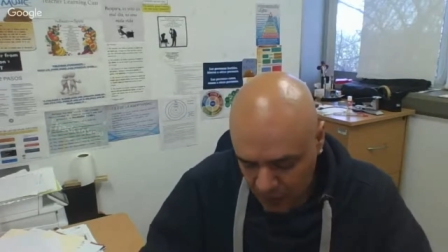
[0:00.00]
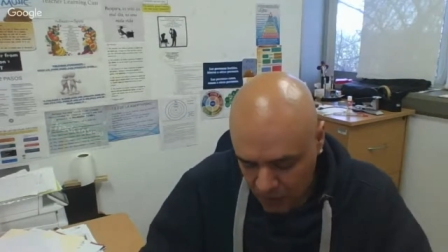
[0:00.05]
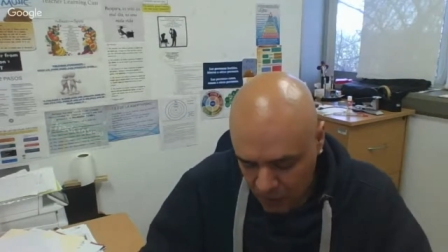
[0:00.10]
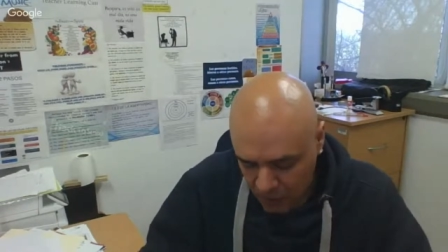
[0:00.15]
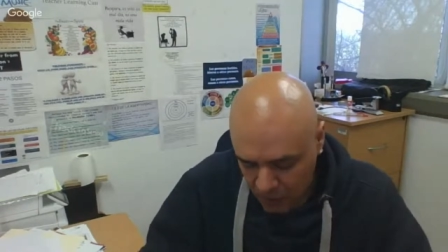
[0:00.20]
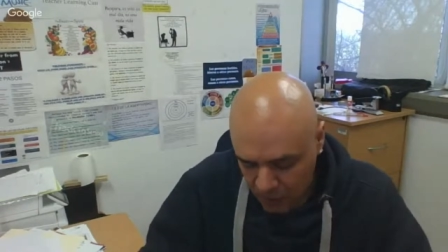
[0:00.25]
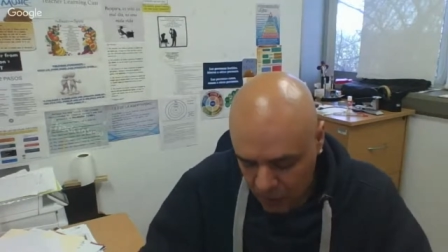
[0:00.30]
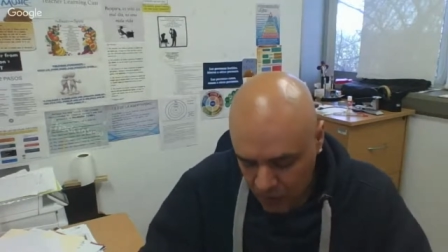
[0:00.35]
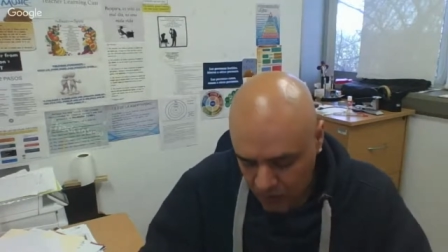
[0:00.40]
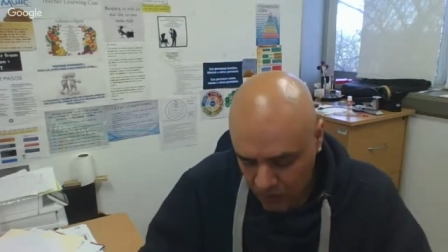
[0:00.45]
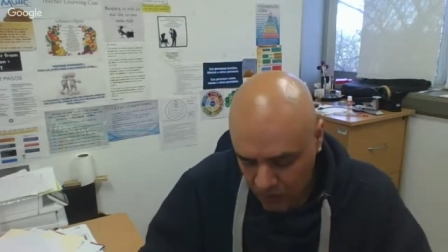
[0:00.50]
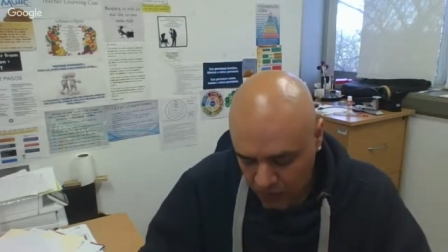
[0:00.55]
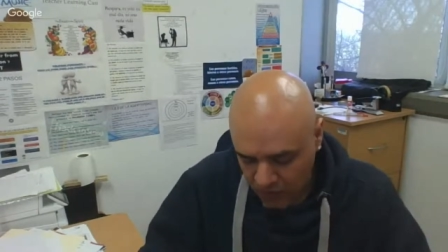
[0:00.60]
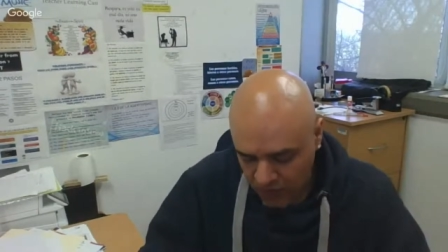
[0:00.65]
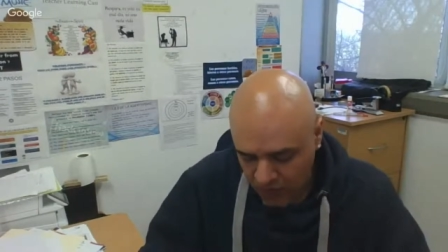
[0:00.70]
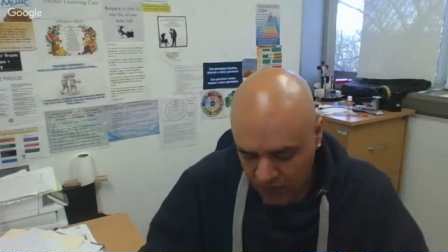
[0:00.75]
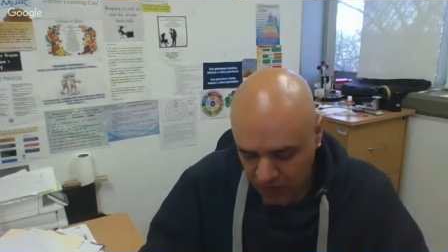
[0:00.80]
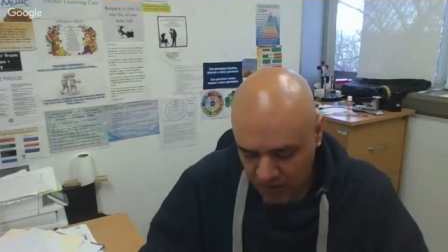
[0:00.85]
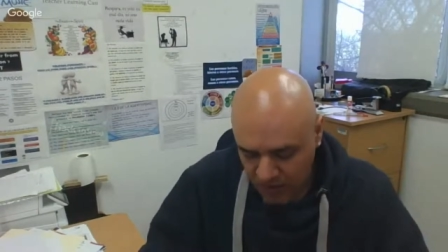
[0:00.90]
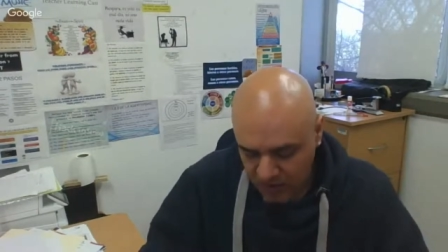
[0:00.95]
do you
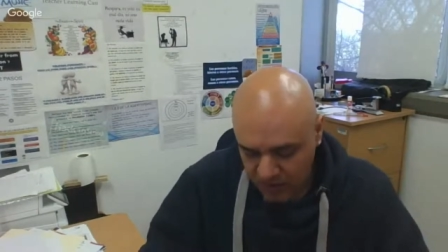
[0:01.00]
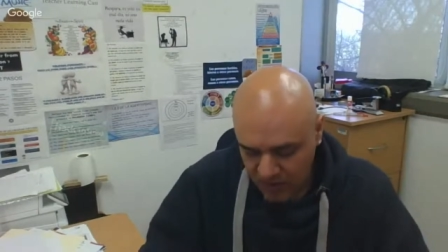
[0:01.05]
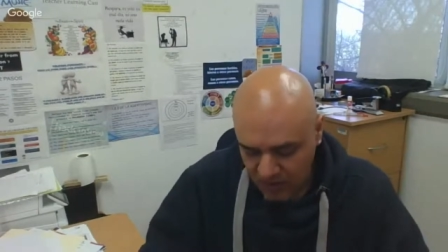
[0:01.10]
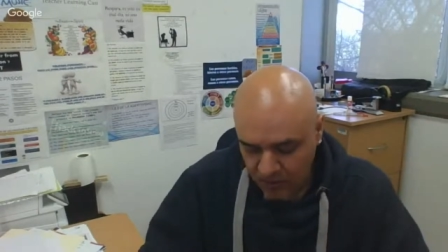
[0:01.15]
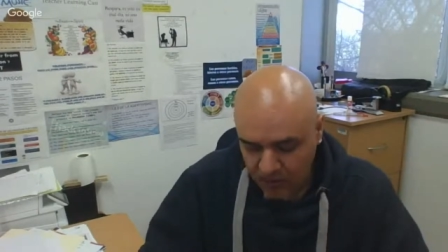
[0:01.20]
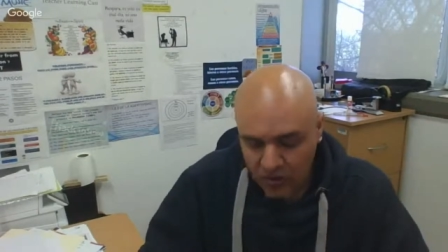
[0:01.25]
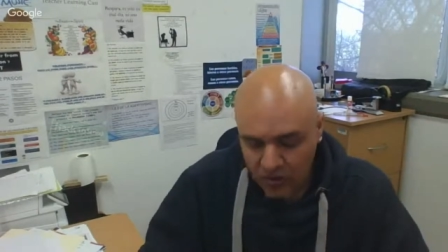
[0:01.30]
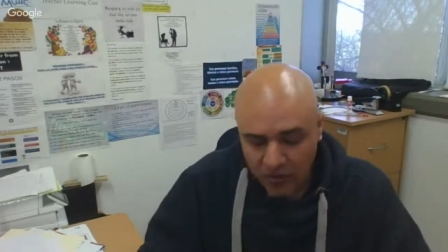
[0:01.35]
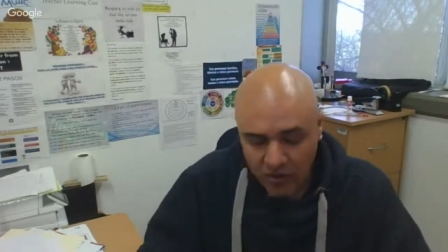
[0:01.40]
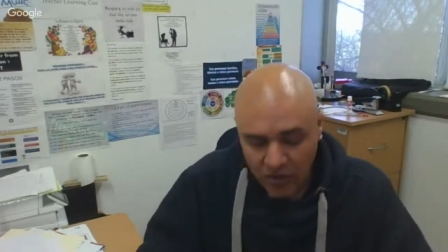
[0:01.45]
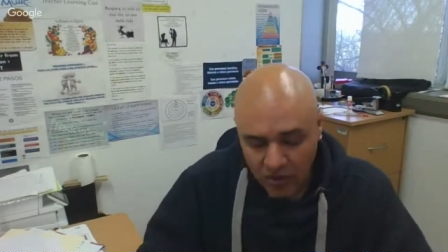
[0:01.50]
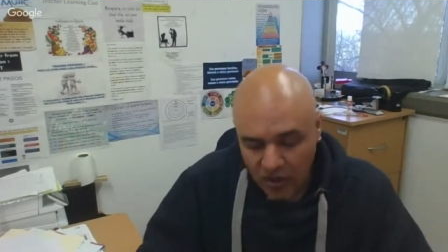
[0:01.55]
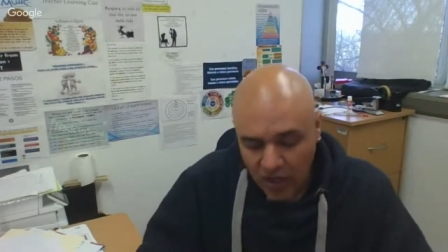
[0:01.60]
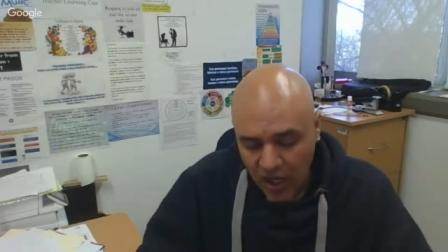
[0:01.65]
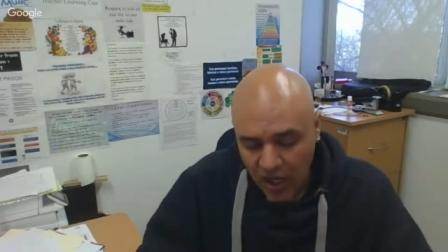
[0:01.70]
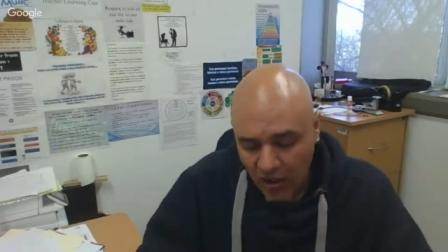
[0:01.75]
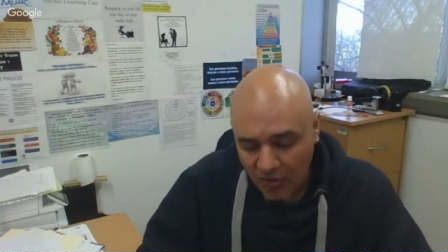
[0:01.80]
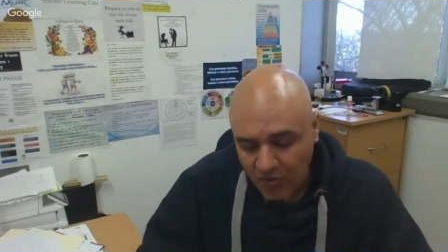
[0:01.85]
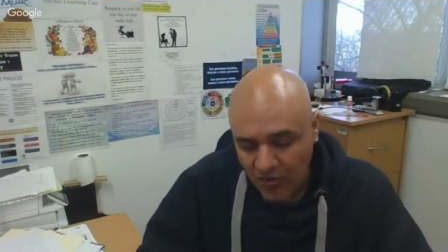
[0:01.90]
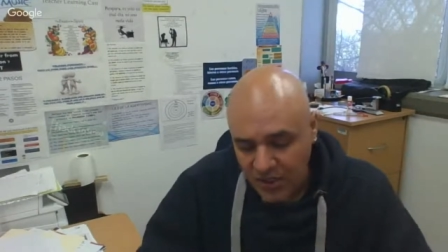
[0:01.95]
think or, or
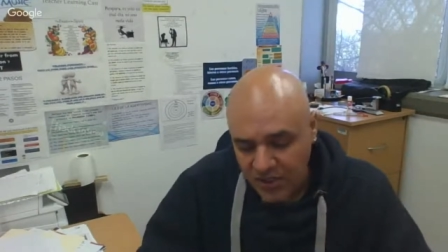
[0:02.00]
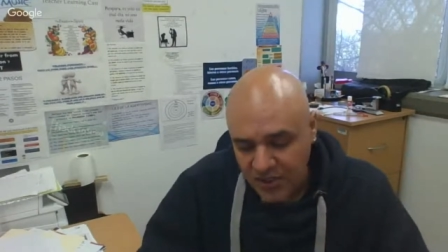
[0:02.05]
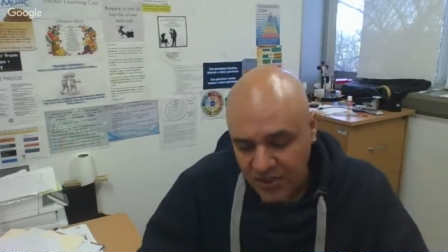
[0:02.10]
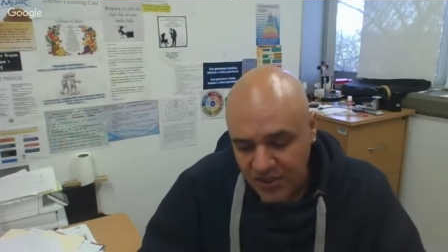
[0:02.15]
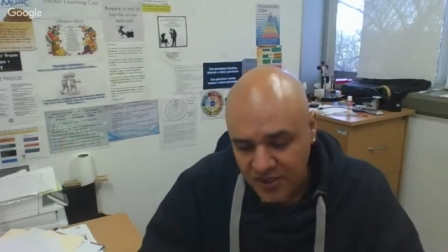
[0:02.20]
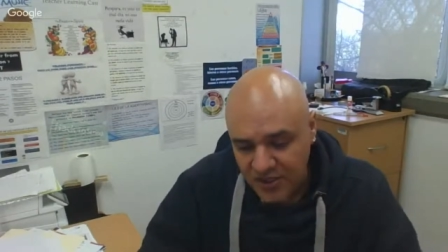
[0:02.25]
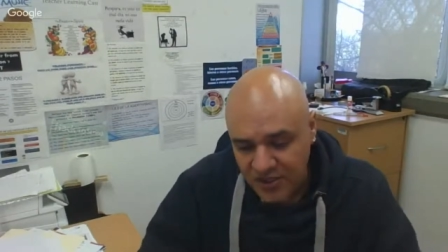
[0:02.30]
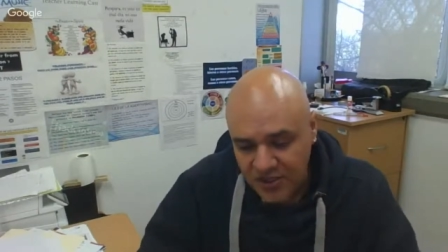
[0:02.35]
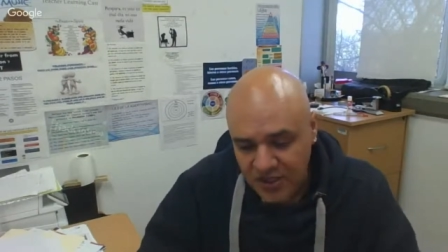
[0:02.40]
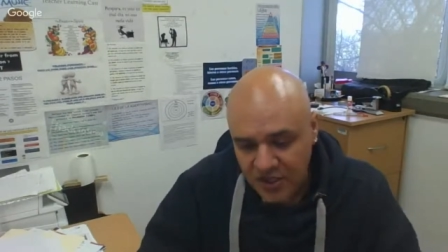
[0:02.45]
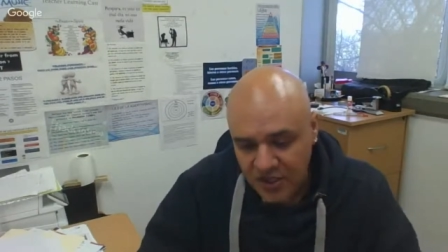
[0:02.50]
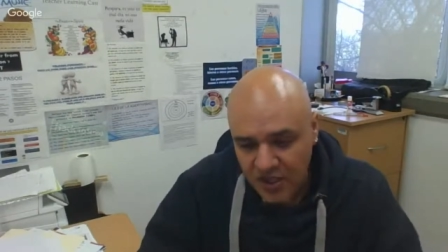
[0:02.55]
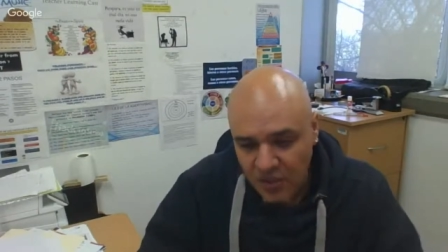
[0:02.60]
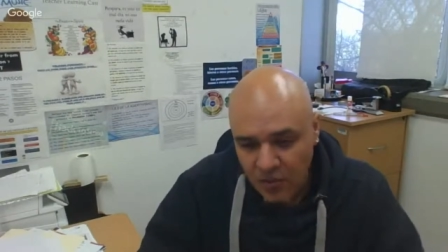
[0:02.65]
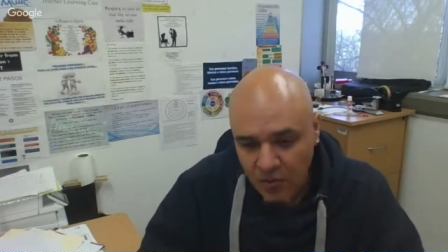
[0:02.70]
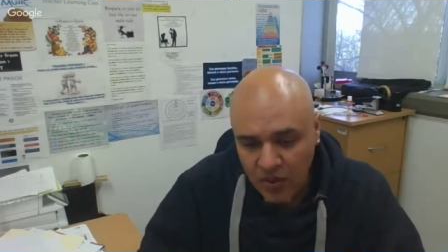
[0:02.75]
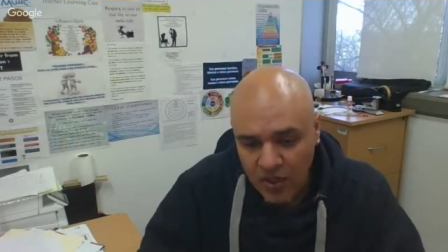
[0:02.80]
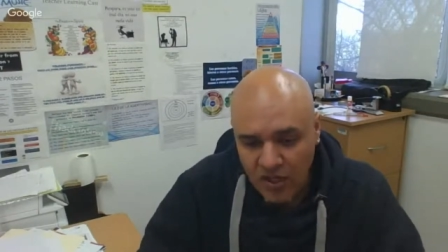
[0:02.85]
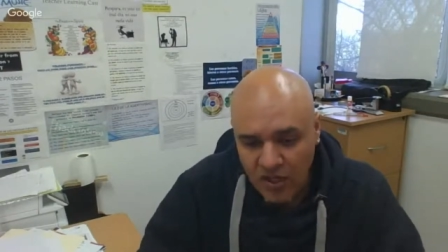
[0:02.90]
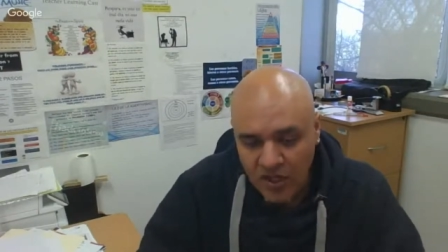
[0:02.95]
how much is the
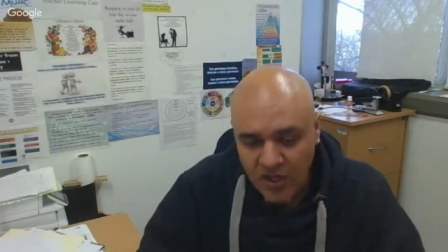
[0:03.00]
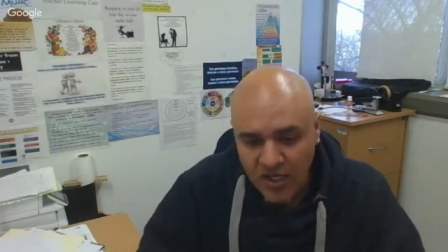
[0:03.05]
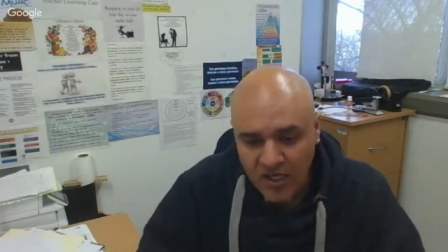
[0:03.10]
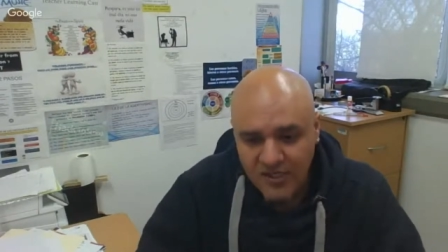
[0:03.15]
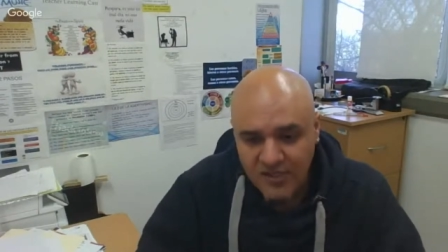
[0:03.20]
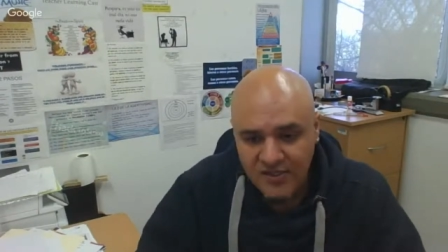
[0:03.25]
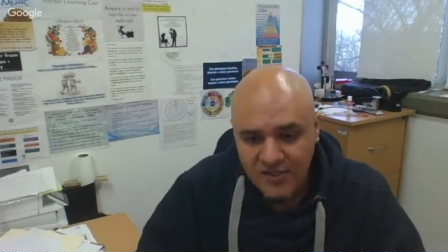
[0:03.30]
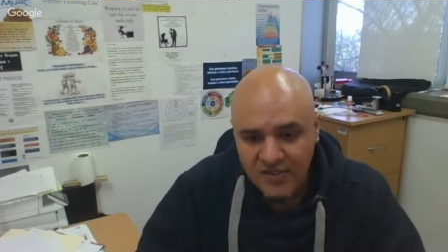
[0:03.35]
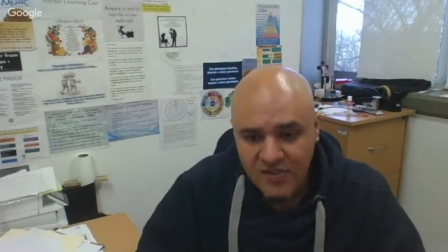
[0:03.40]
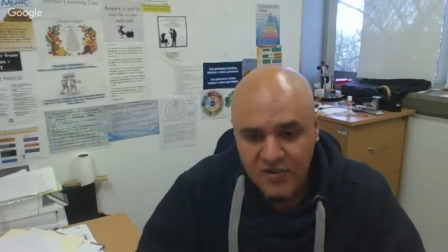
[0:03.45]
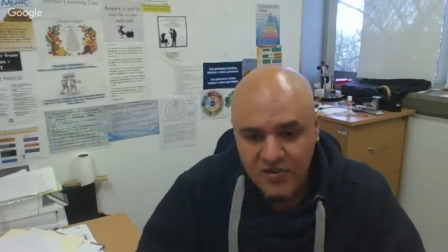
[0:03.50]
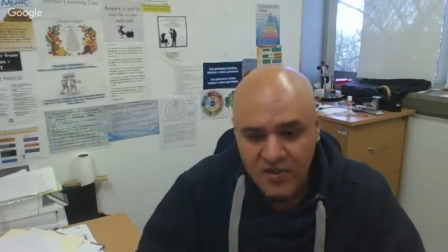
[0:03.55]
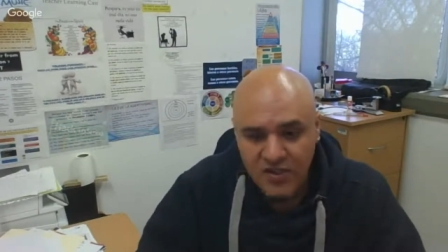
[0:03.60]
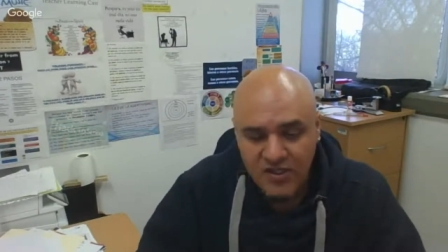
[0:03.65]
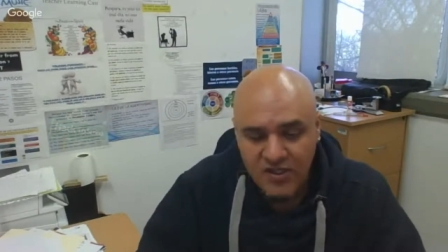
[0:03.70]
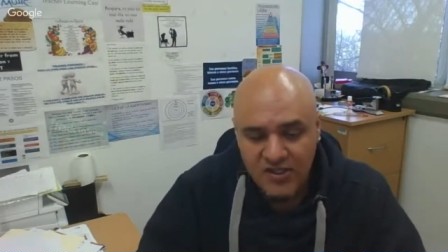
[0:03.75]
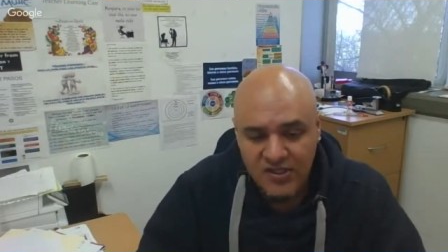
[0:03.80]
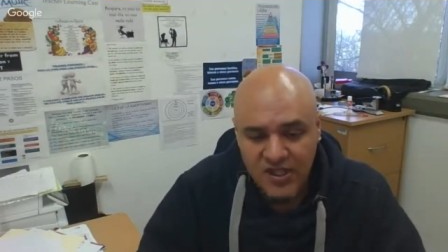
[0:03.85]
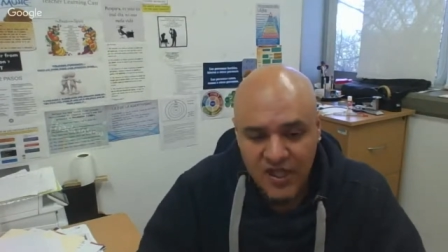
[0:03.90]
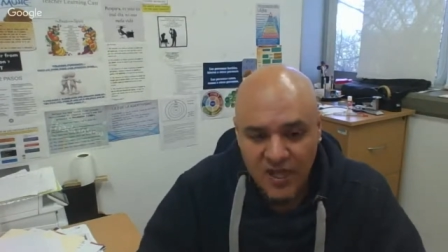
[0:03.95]
awareness
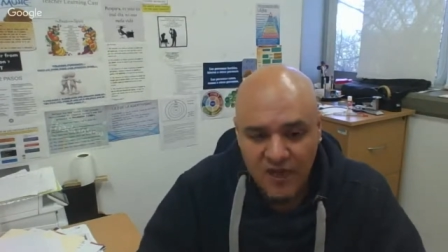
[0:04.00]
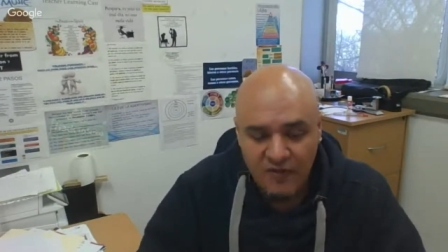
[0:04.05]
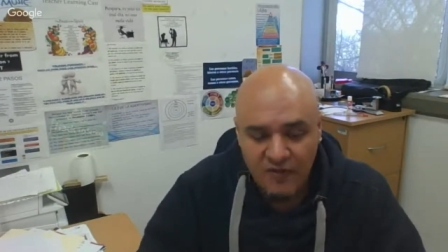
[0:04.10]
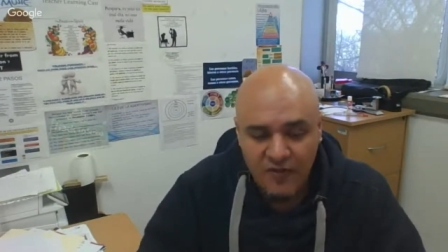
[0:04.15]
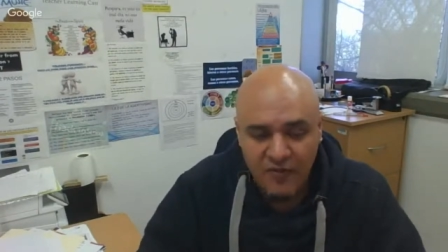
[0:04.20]
students have